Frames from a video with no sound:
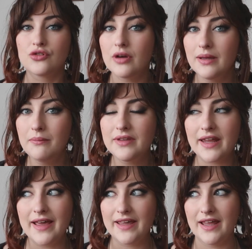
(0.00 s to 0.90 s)
dream
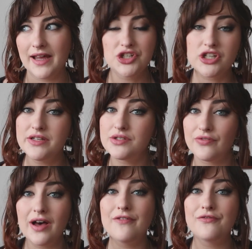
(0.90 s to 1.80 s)
that I can actually
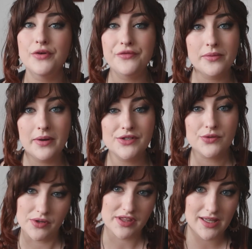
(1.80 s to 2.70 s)
survive for a few
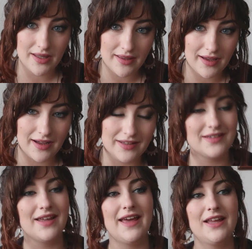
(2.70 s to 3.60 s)
months with
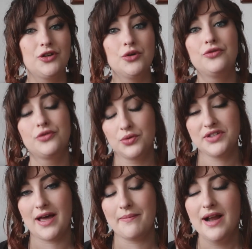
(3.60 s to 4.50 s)
Yarn and go
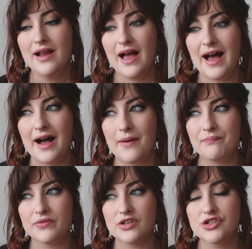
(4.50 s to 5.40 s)
full-time.
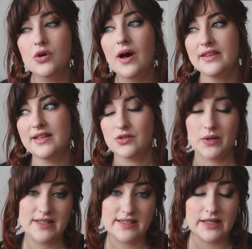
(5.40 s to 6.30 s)
That's
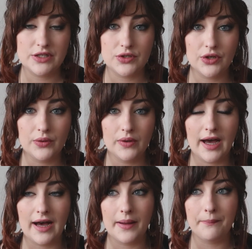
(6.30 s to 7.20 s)
what I decided to do.
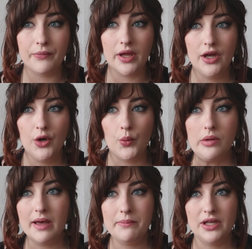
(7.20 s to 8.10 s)

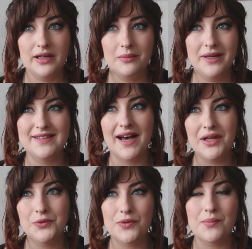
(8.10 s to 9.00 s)
We might be a little bit
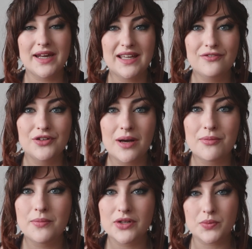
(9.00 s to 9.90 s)
tight with money for a
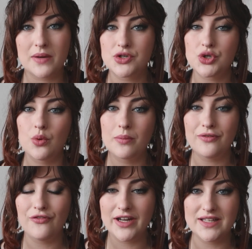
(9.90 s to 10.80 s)
couple months, but I'm sure we'll
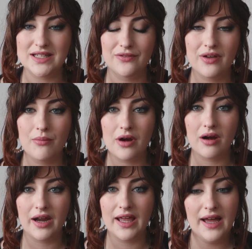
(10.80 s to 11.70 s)
be fine until
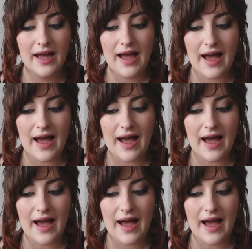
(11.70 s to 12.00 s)
February.